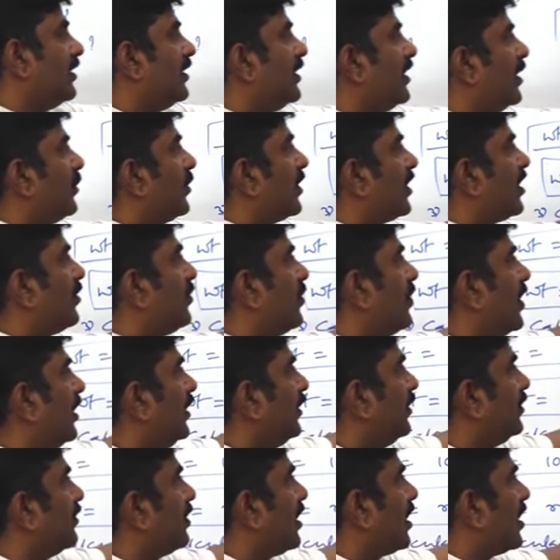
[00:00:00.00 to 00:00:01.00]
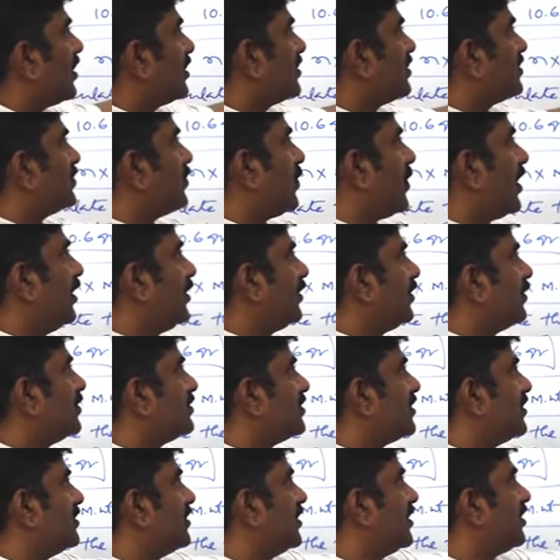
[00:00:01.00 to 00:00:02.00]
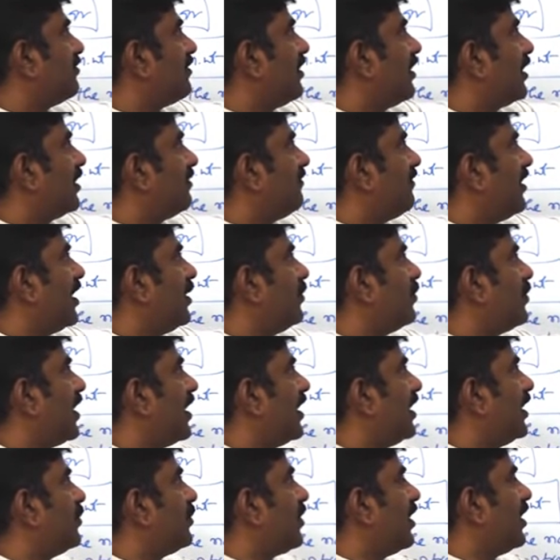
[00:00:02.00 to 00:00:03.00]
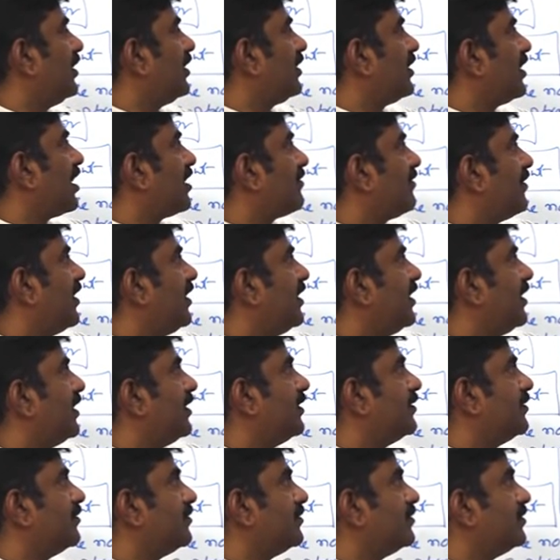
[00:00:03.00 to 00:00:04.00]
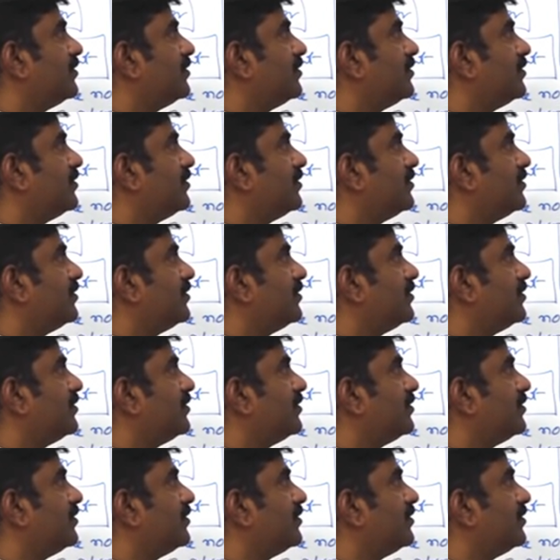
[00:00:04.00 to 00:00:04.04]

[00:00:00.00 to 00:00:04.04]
Number of molecules is equal to weight by molecular weight into